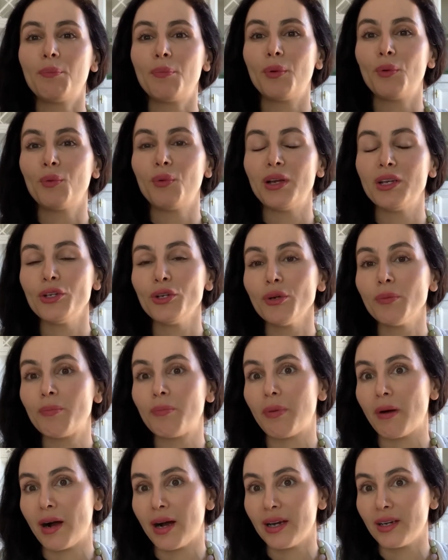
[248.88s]
But when your
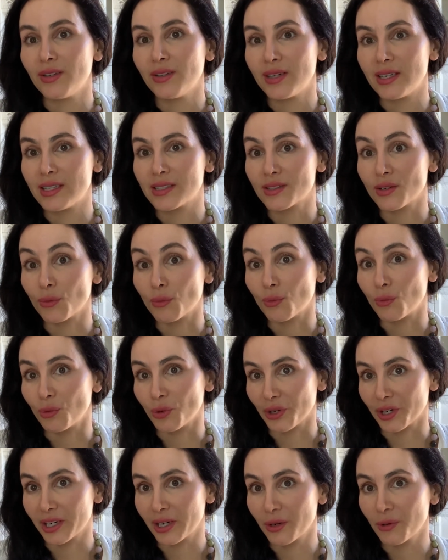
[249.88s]
bile isn't
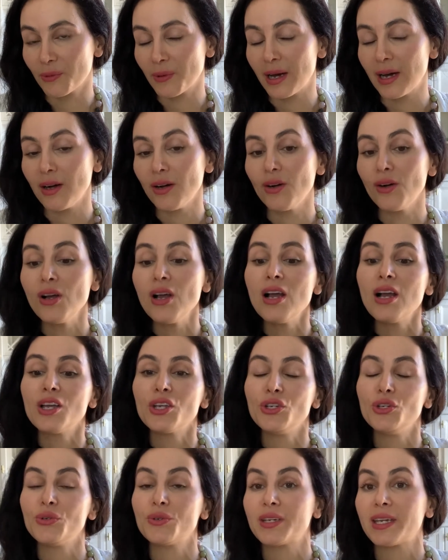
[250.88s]
working well,
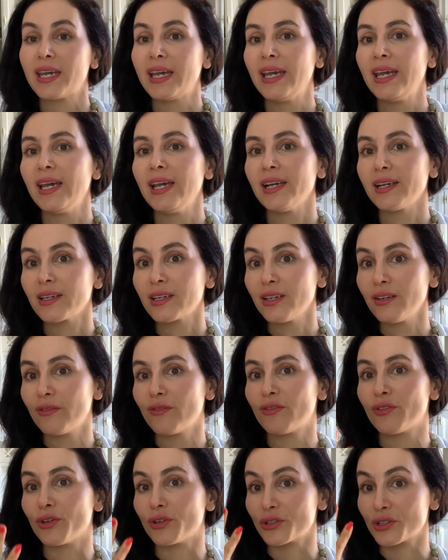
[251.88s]
you can't
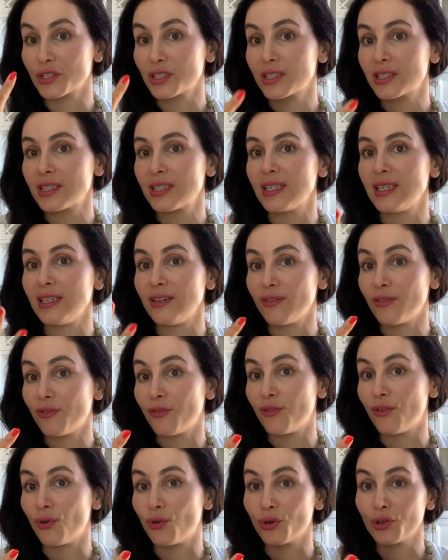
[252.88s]
convert
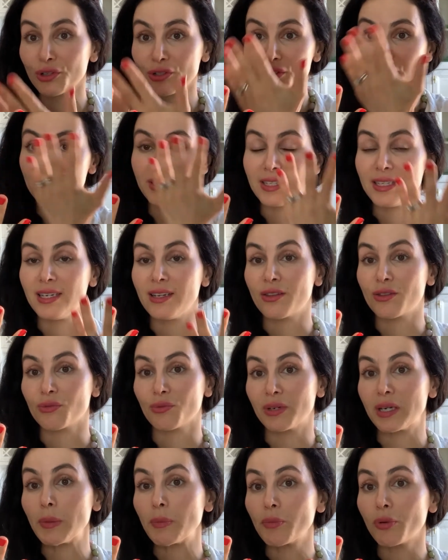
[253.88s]
T4 to
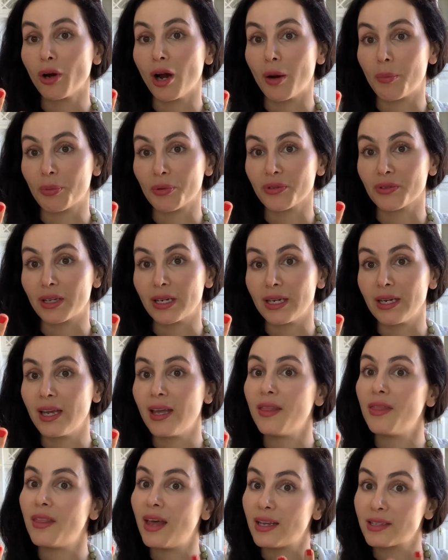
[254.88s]
T3 properly,
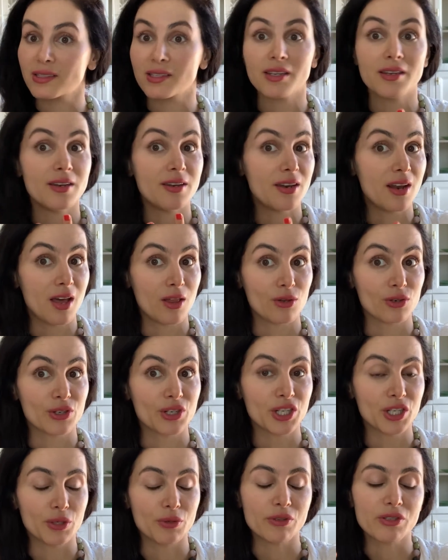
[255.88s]
and that's another
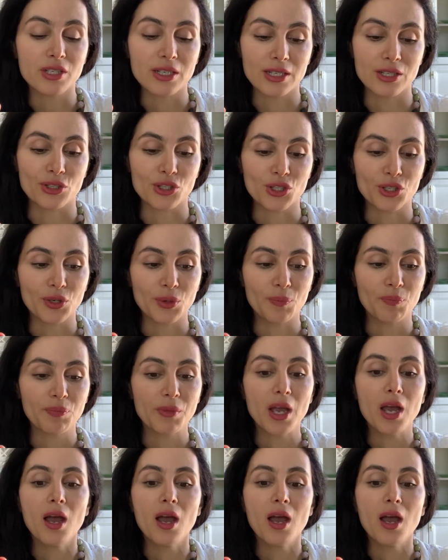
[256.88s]
huge issue.